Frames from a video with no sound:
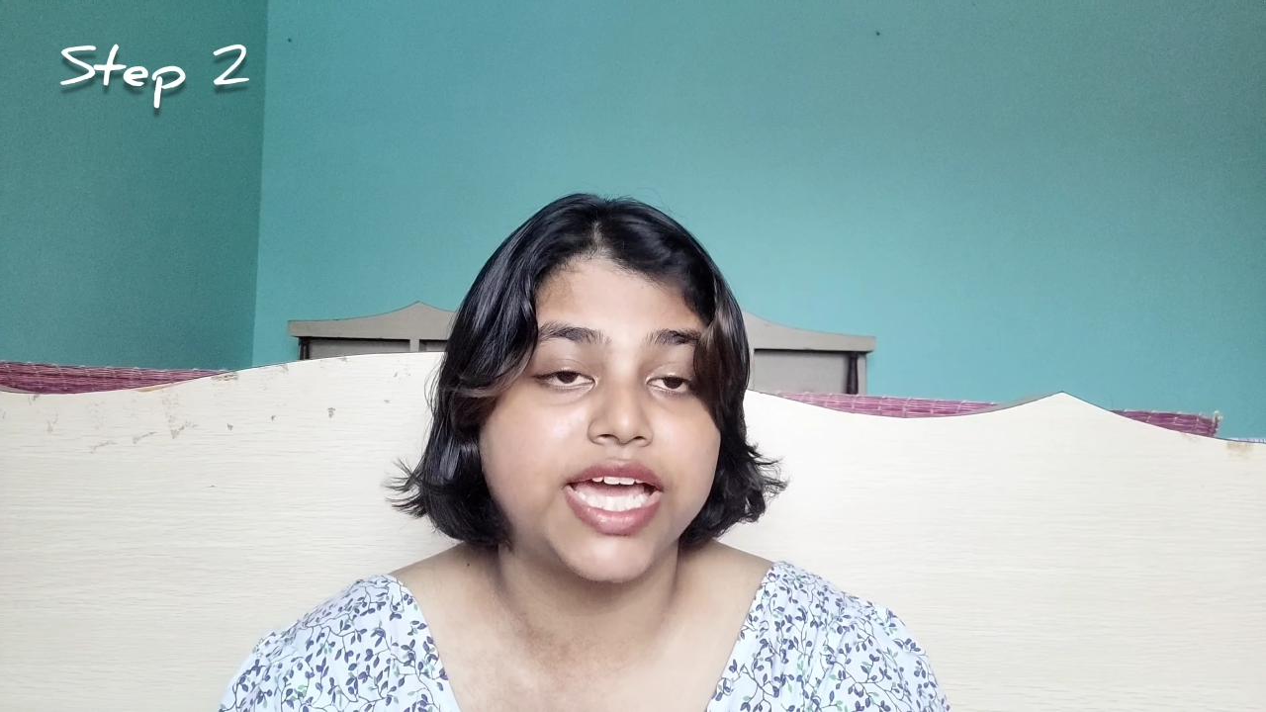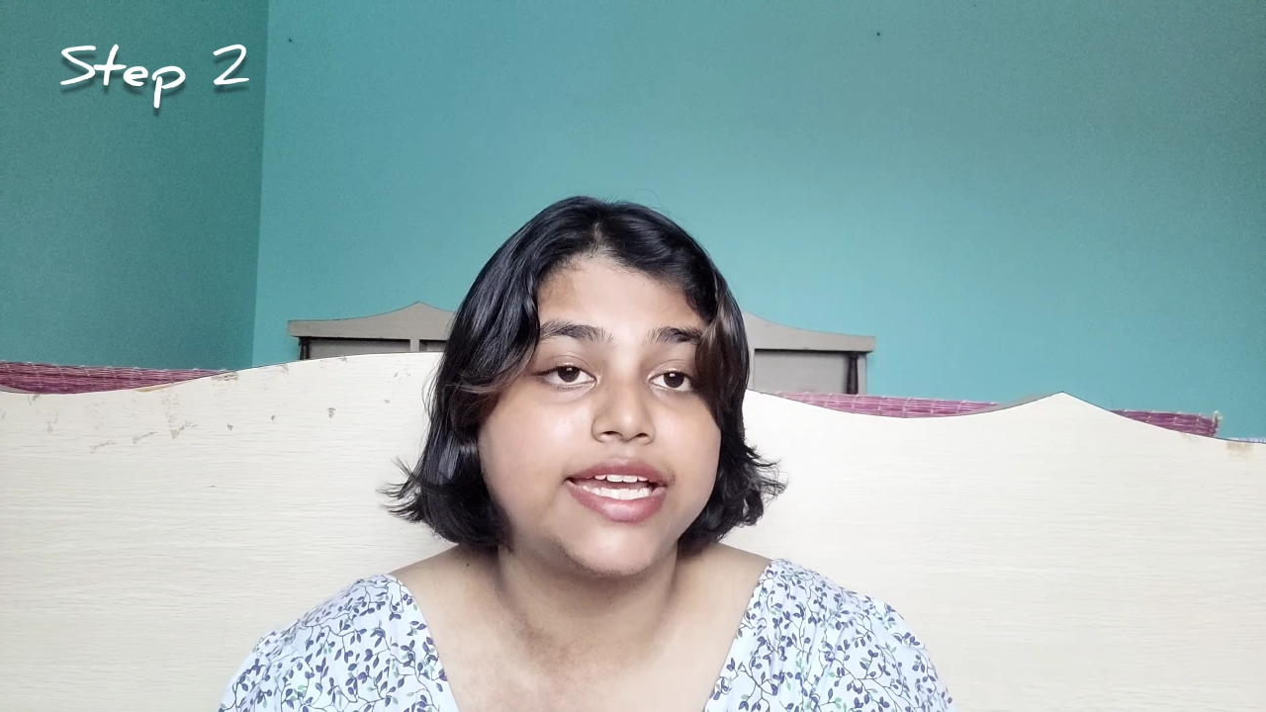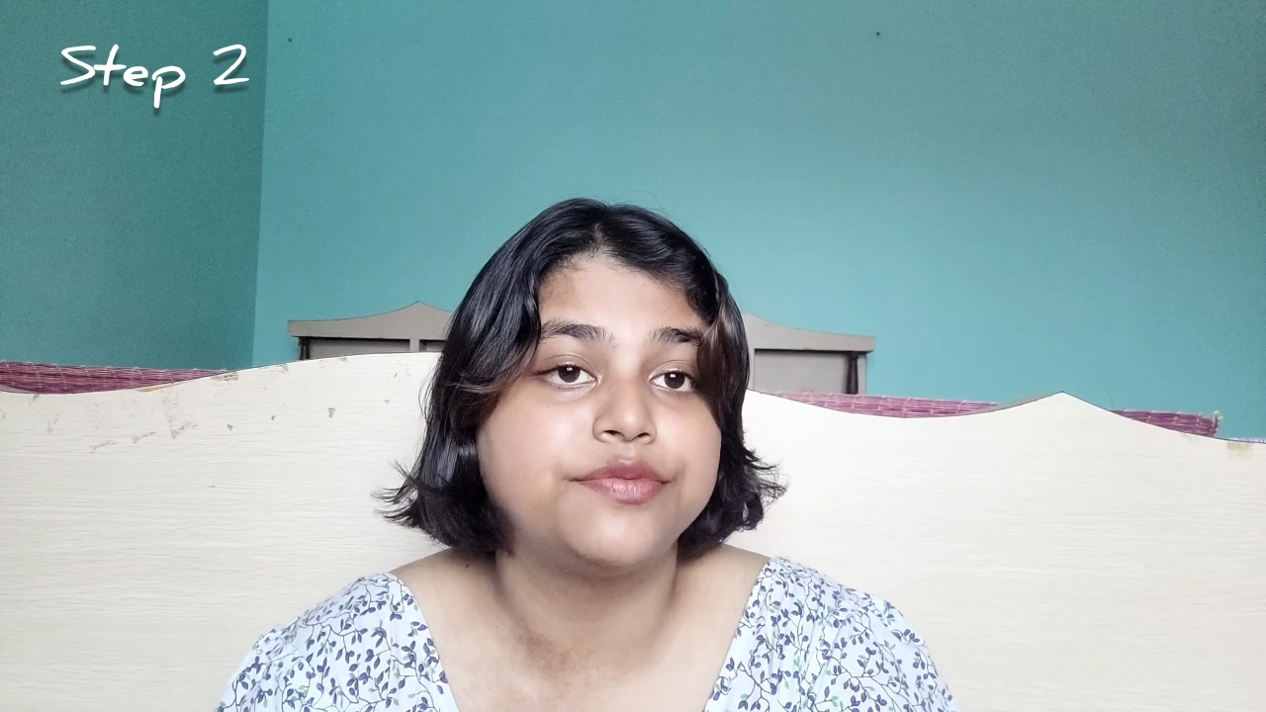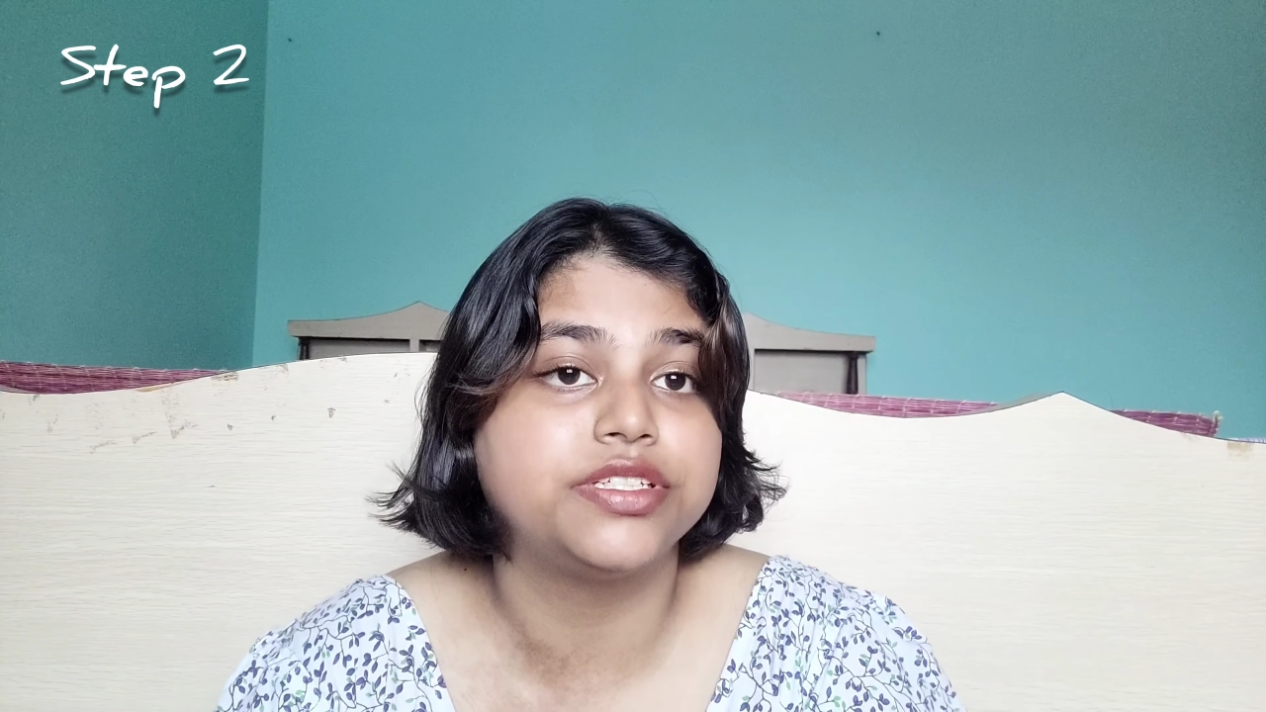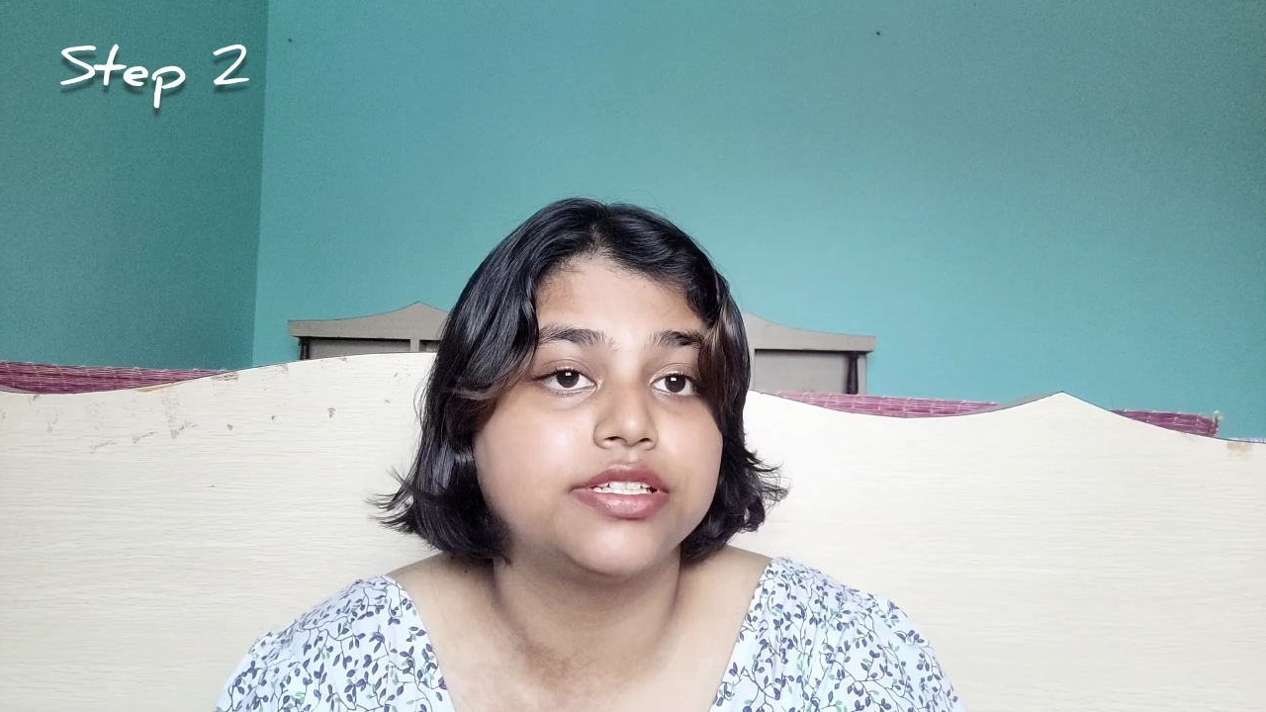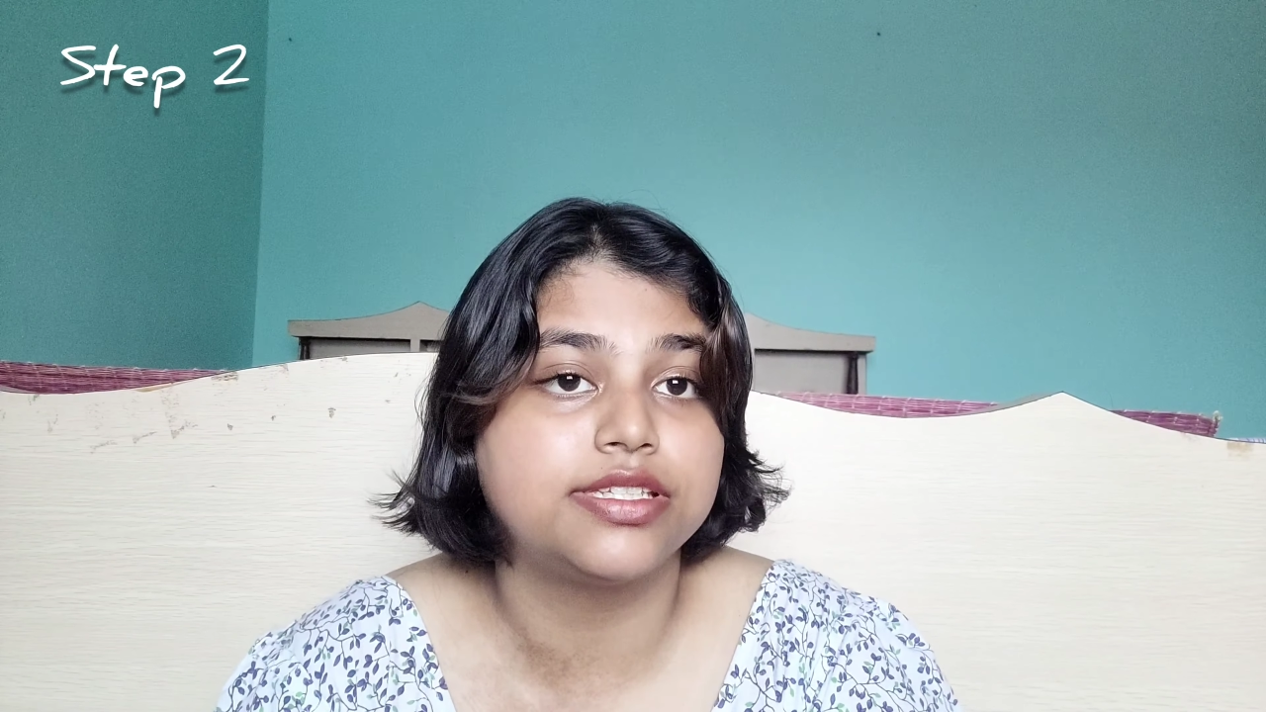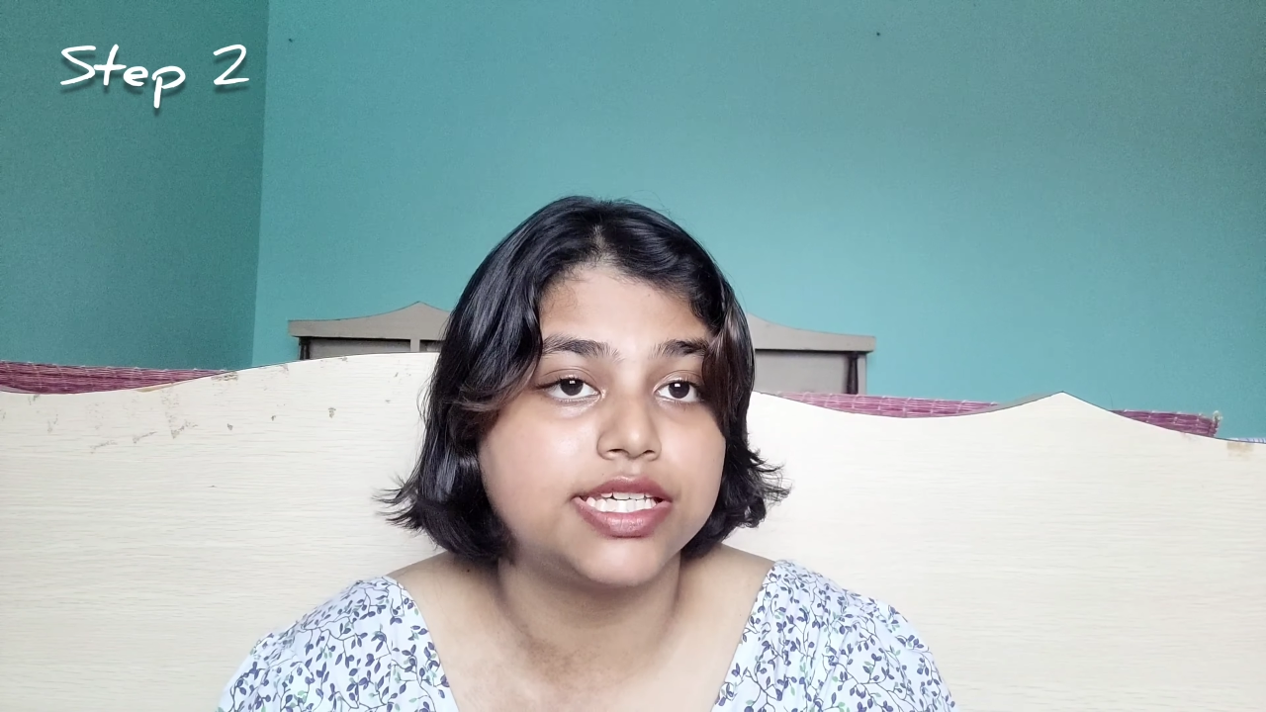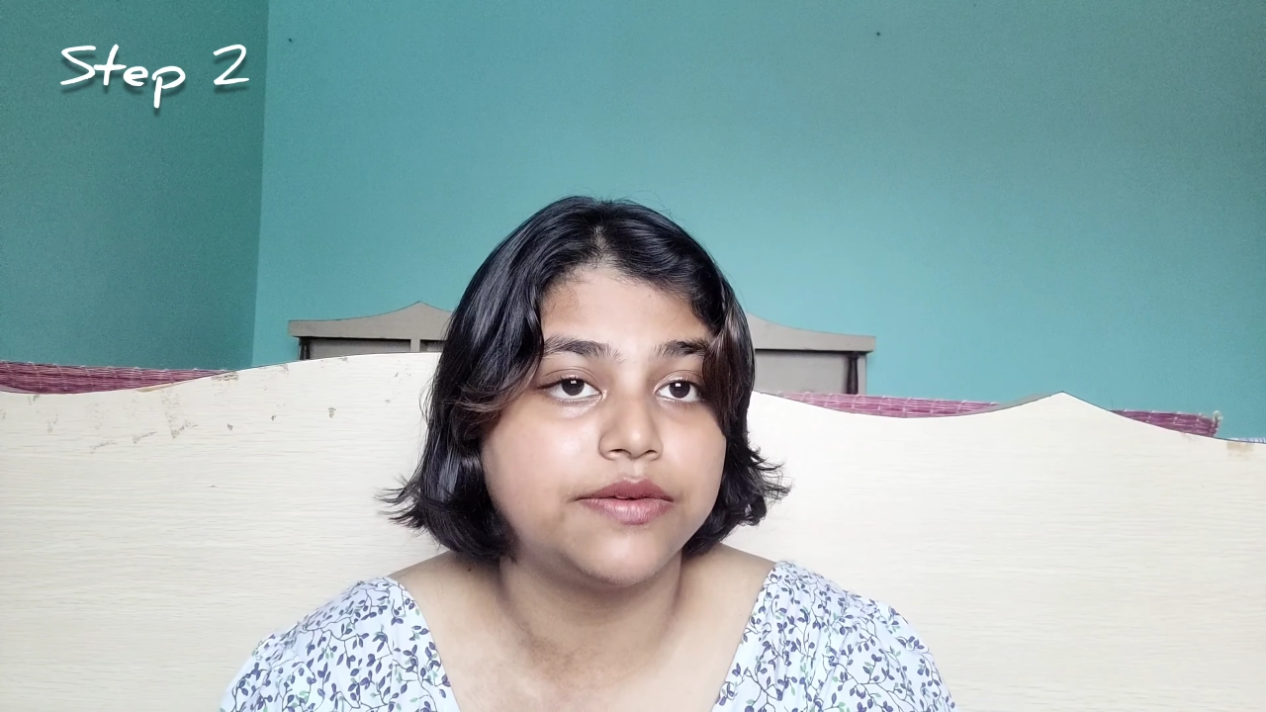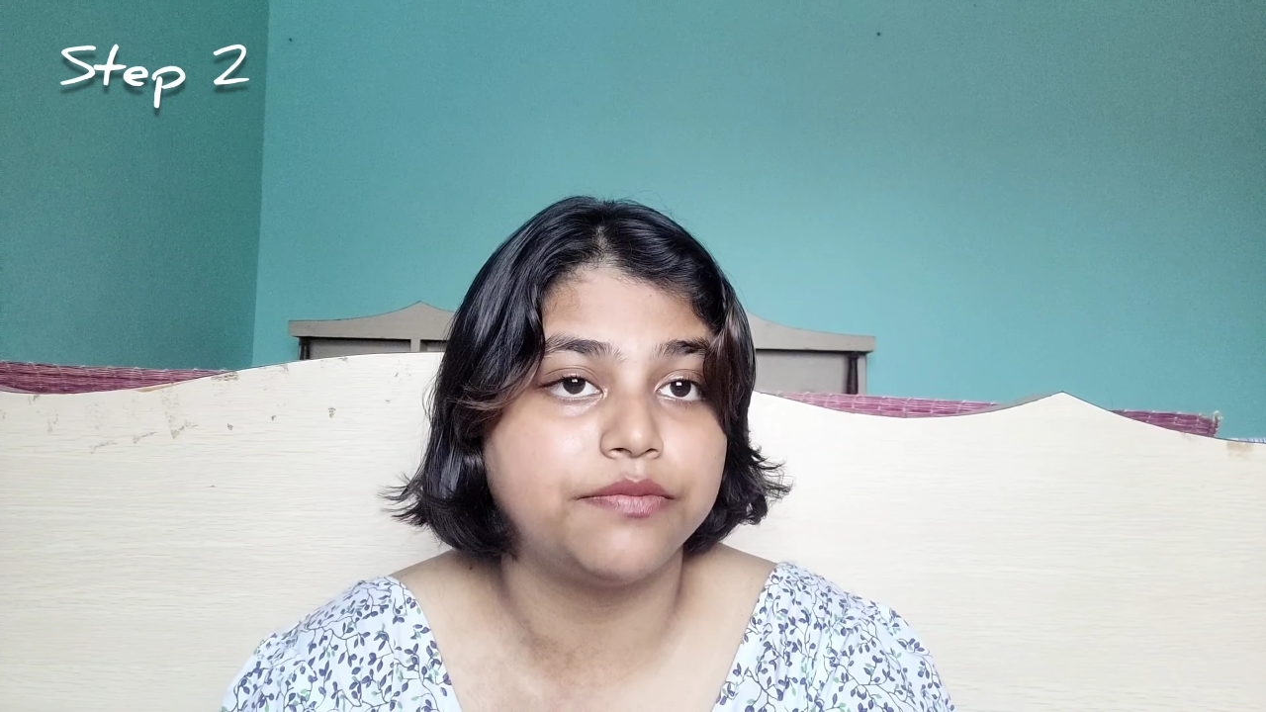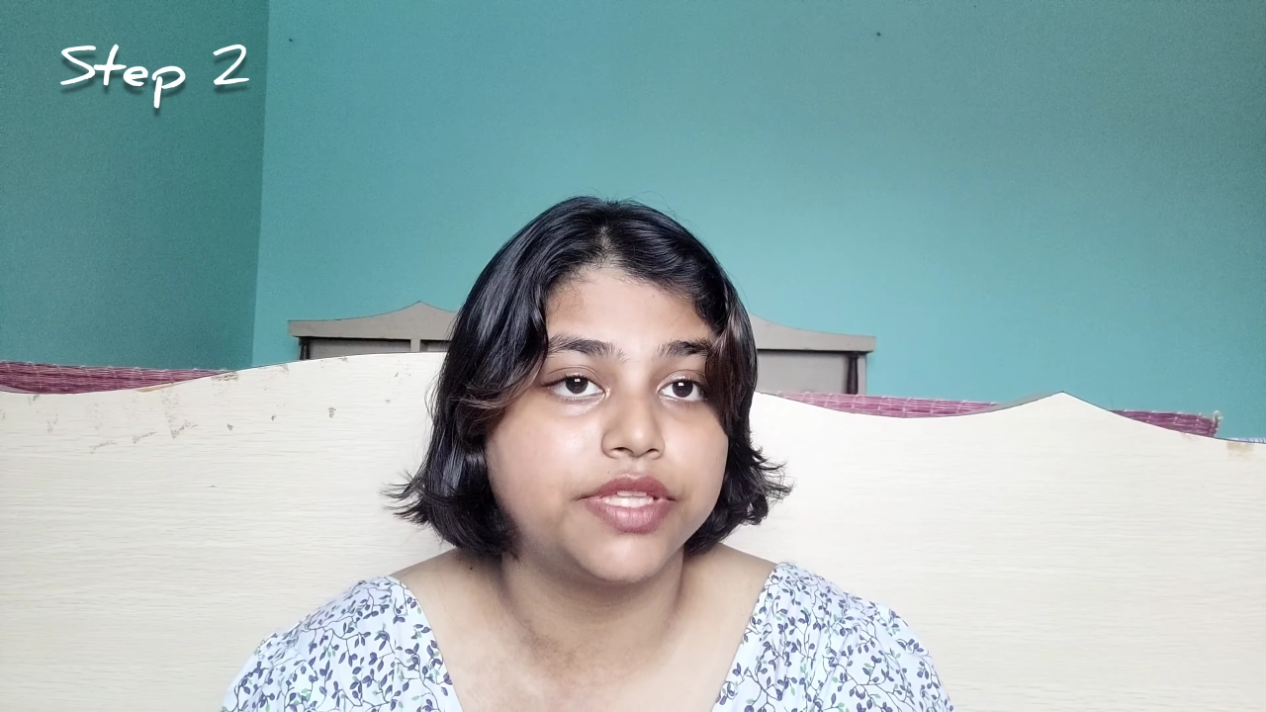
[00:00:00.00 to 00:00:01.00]
admission
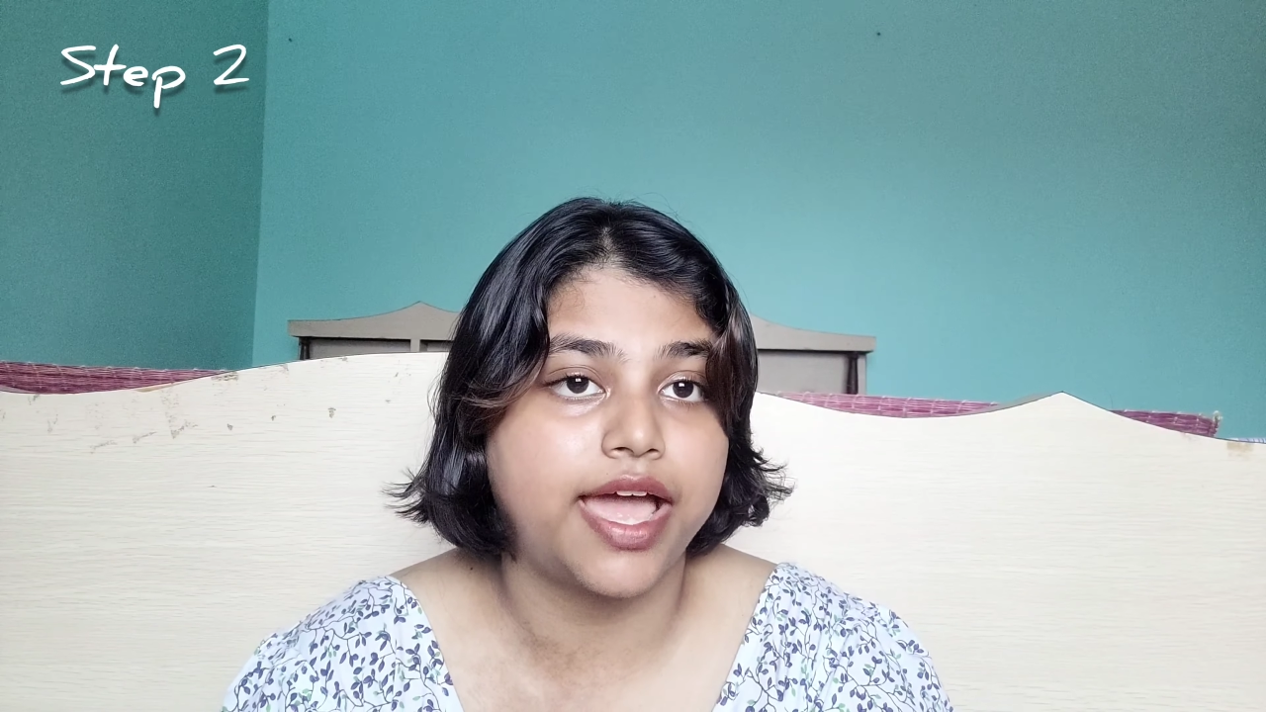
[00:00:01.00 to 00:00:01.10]
team